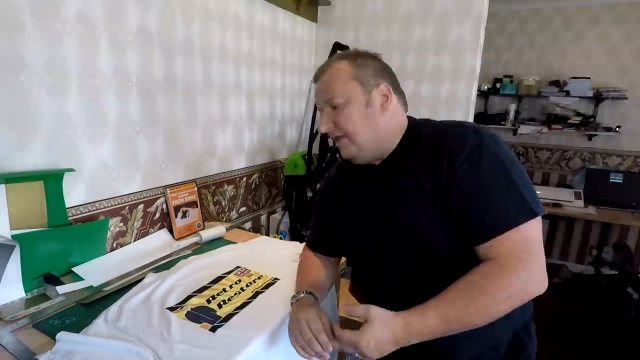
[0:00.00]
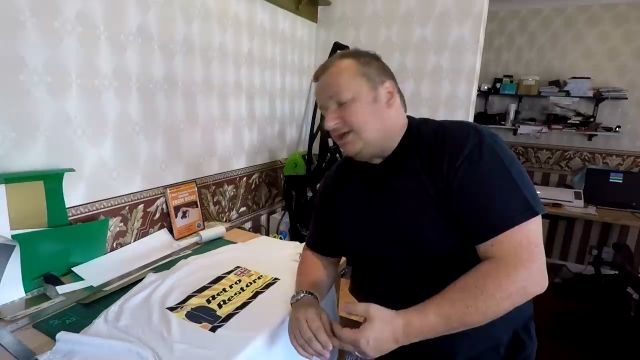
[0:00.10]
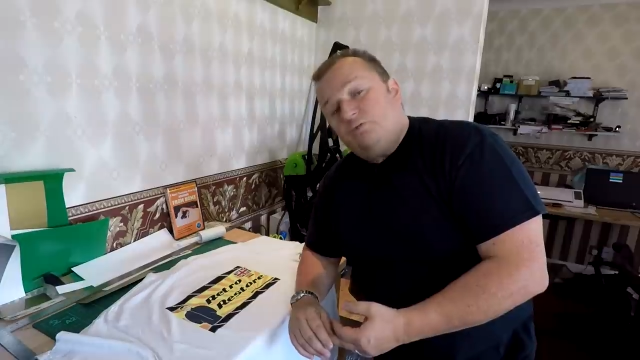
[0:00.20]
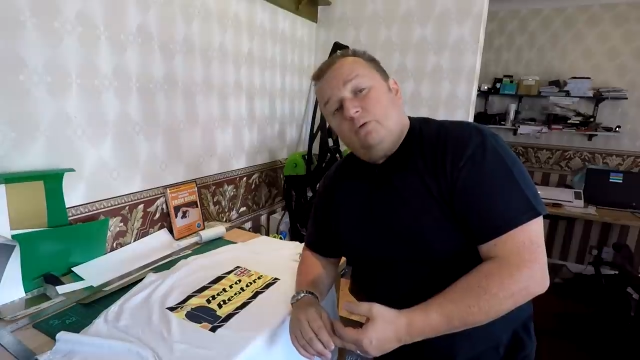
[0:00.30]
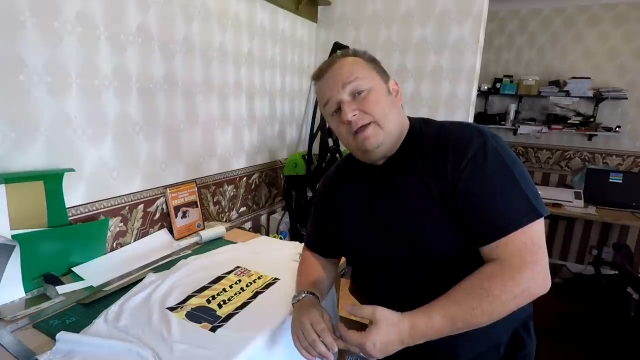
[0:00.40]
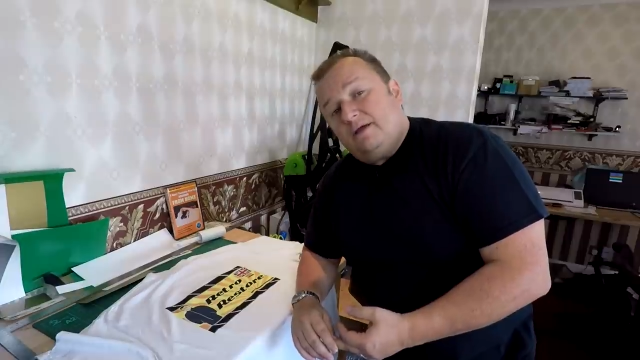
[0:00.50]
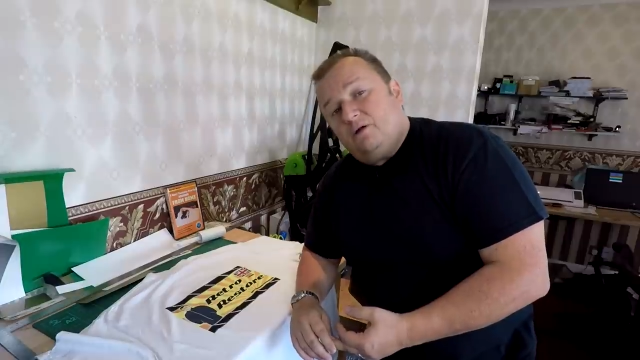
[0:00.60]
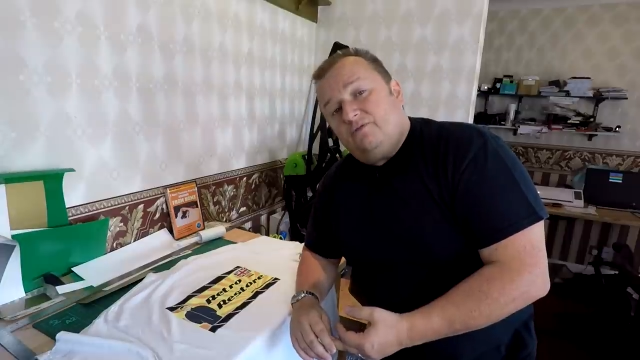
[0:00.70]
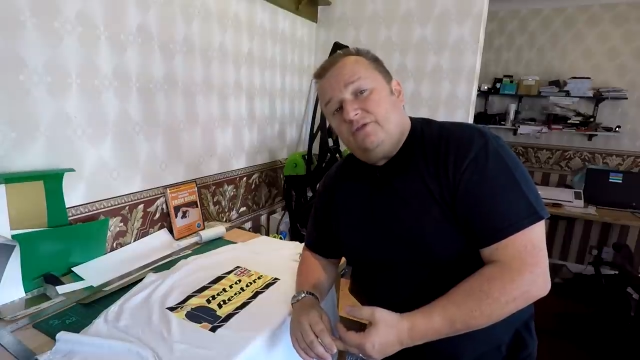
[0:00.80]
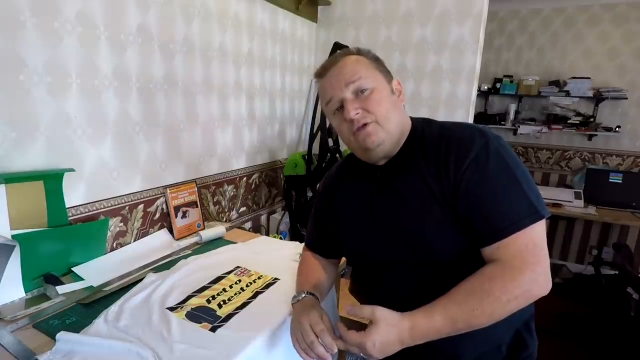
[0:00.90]
That's what we can
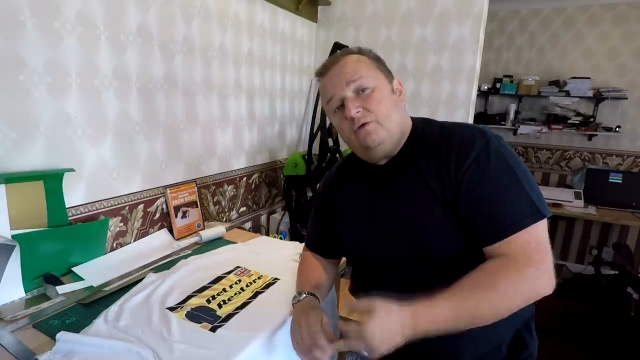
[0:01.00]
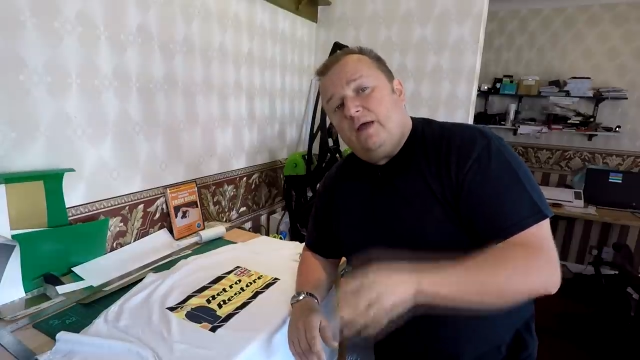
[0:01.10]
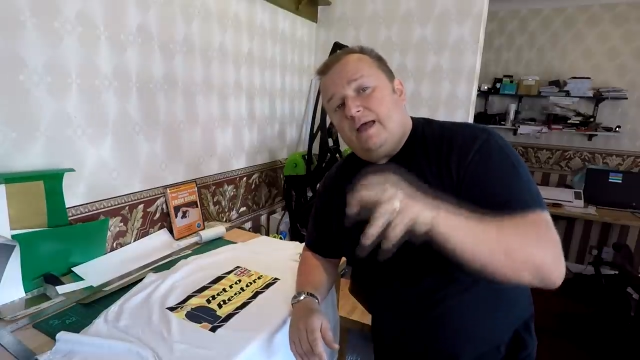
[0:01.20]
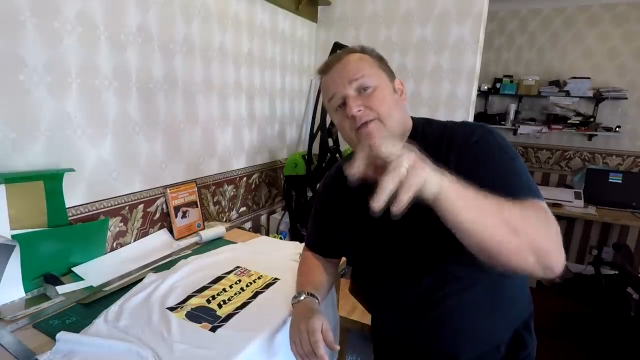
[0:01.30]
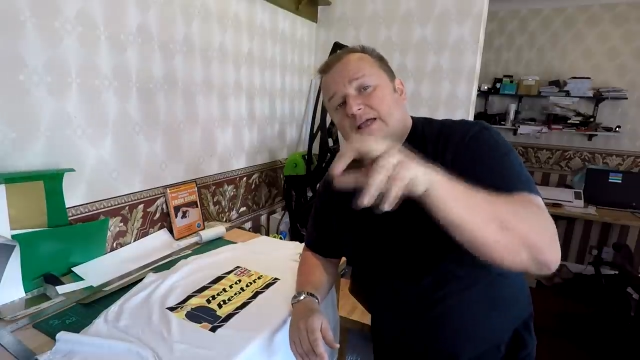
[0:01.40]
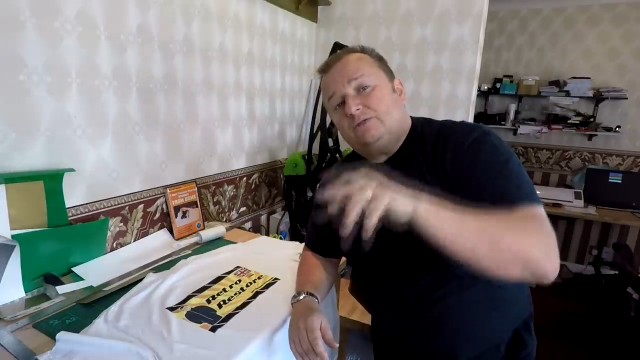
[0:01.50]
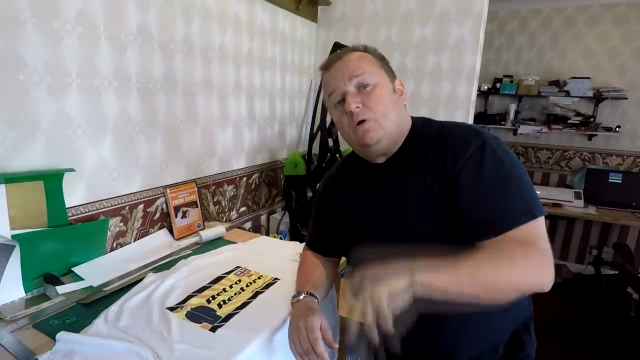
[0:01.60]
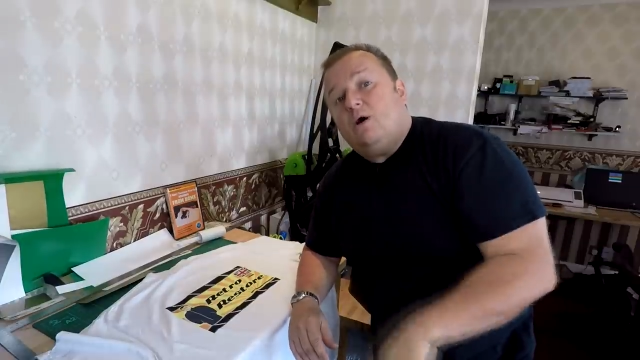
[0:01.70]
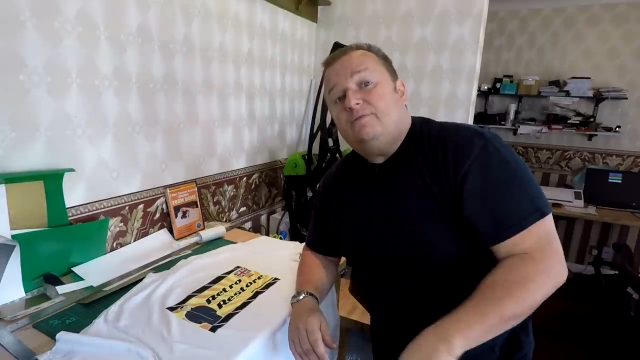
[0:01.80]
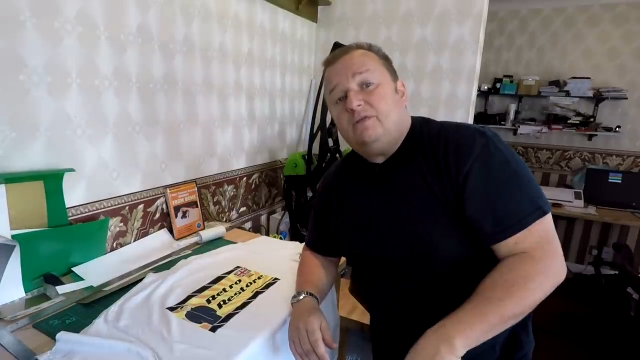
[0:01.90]
offer you and that's
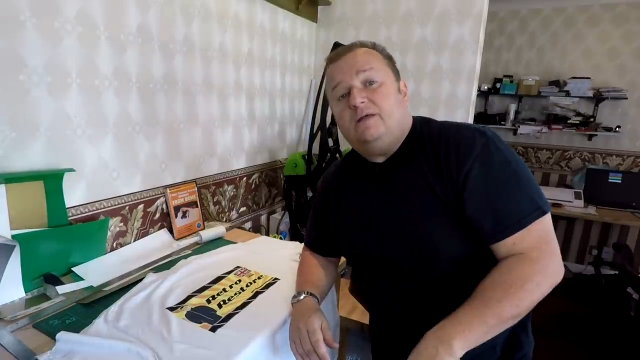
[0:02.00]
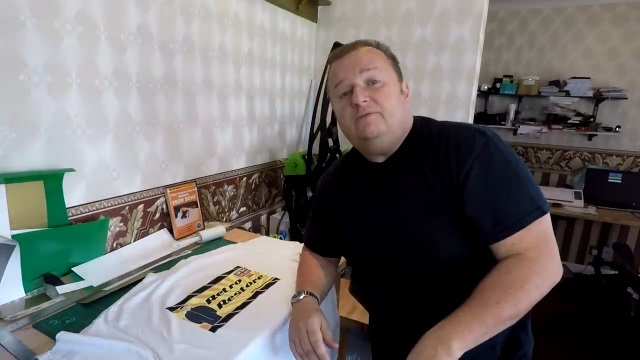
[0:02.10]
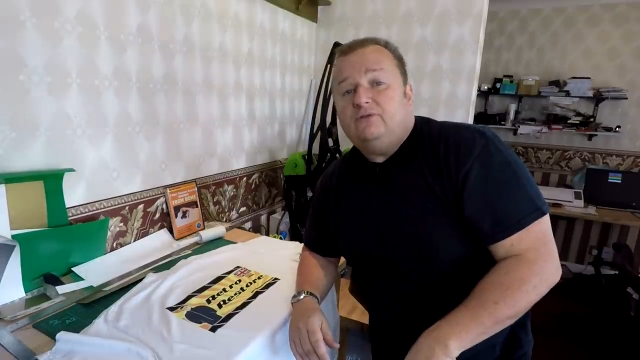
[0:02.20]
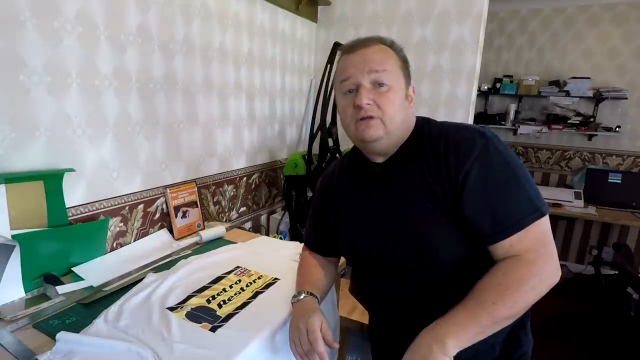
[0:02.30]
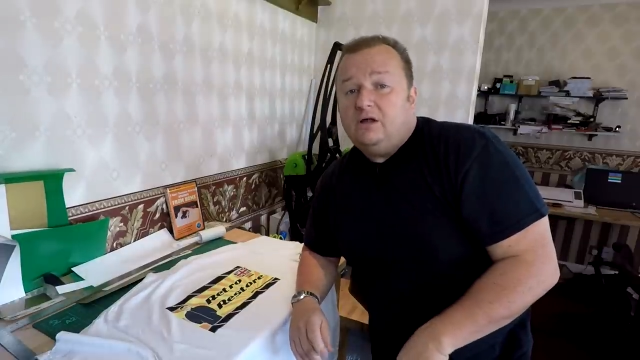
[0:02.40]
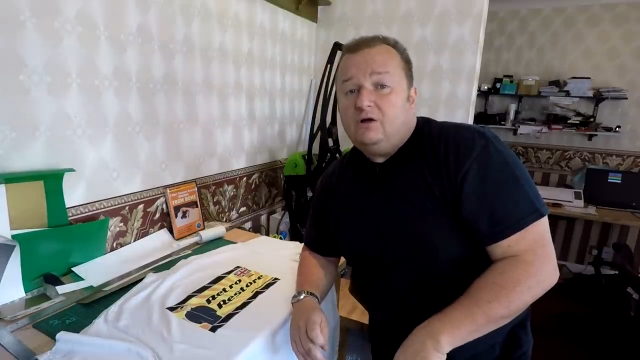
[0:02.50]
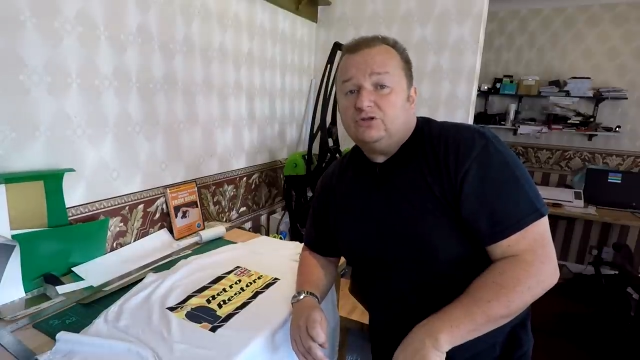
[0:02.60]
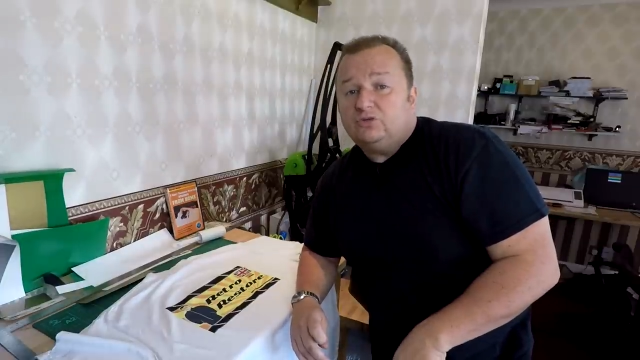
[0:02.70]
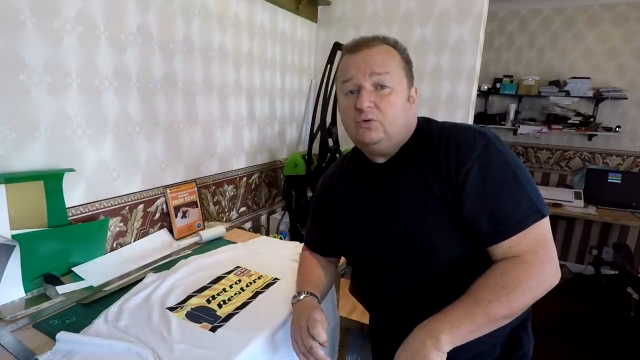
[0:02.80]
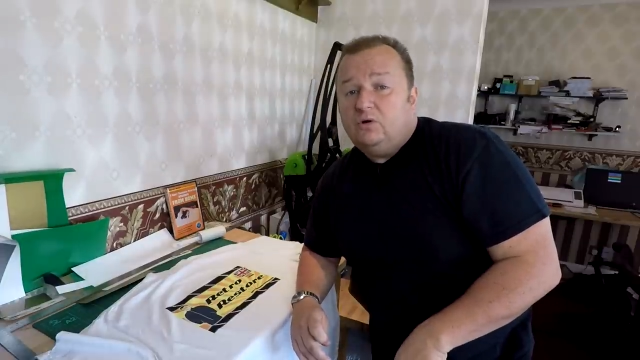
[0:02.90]
what I've done for the
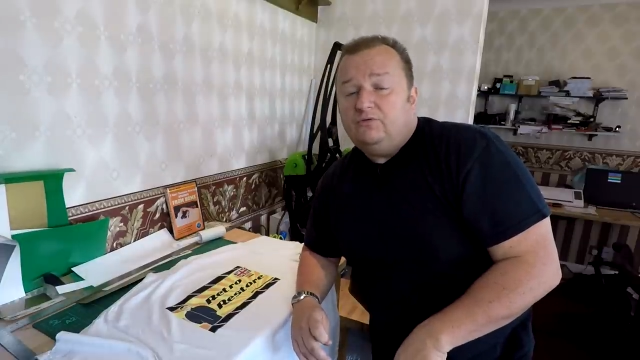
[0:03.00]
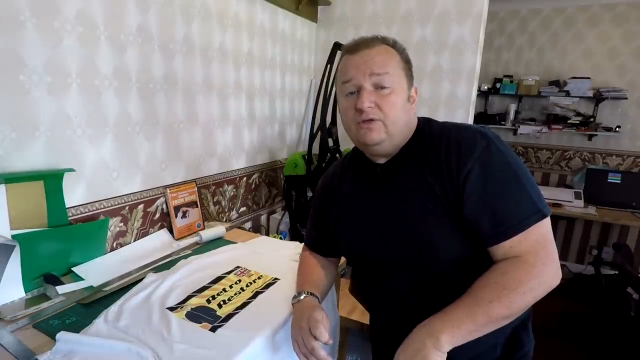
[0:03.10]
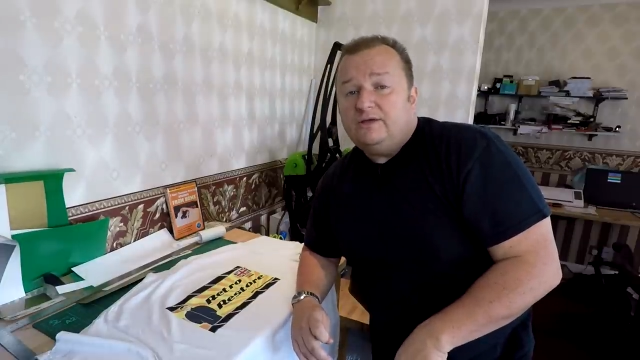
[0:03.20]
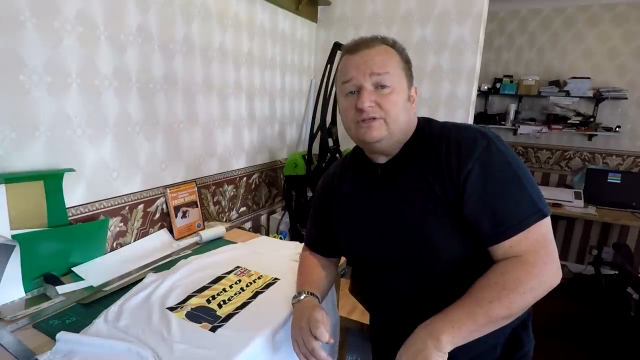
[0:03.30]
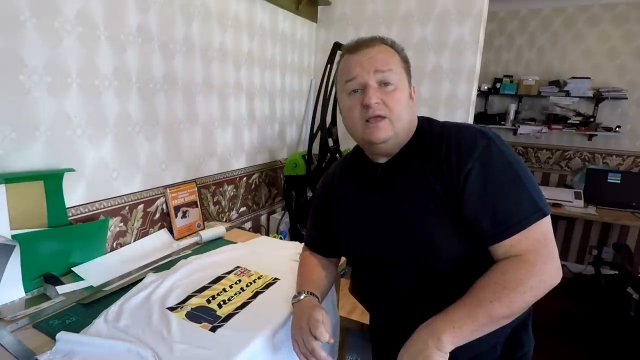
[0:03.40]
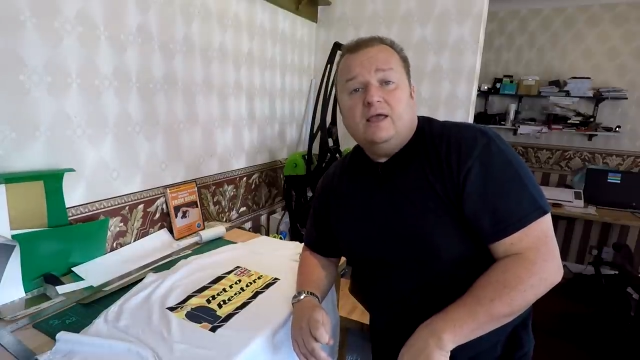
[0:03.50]
last 12 years